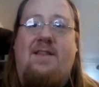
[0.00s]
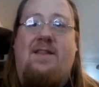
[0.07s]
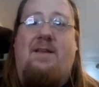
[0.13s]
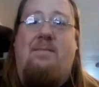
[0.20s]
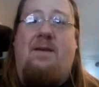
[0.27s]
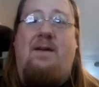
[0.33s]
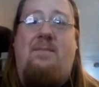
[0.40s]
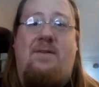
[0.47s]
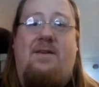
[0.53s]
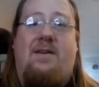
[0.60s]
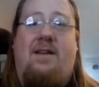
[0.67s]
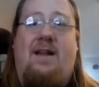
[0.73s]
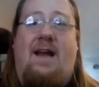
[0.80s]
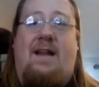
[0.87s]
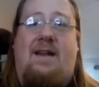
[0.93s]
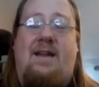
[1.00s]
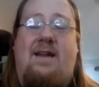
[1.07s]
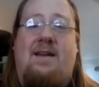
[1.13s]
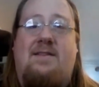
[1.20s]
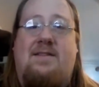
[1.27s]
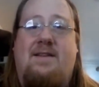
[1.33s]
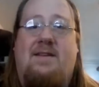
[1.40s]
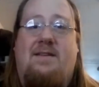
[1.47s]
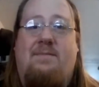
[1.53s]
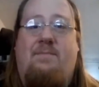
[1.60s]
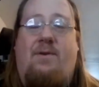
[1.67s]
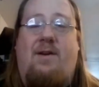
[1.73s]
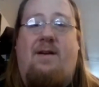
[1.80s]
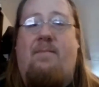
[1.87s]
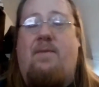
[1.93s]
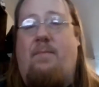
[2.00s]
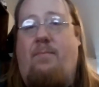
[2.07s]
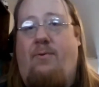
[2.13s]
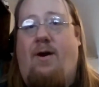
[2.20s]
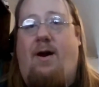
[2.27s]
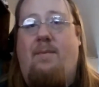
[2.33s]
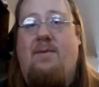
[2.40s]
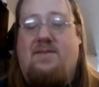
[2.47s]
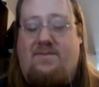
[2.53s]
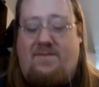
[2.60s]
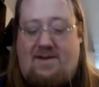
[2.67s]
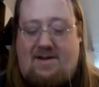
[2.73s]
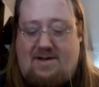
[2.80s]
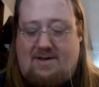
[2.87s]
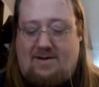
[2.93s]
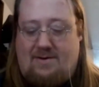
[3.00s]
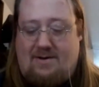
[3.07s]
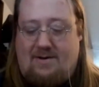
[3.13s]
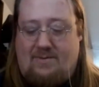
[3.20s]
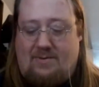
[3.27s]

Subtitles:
that it might be a good idea to bring up the promised video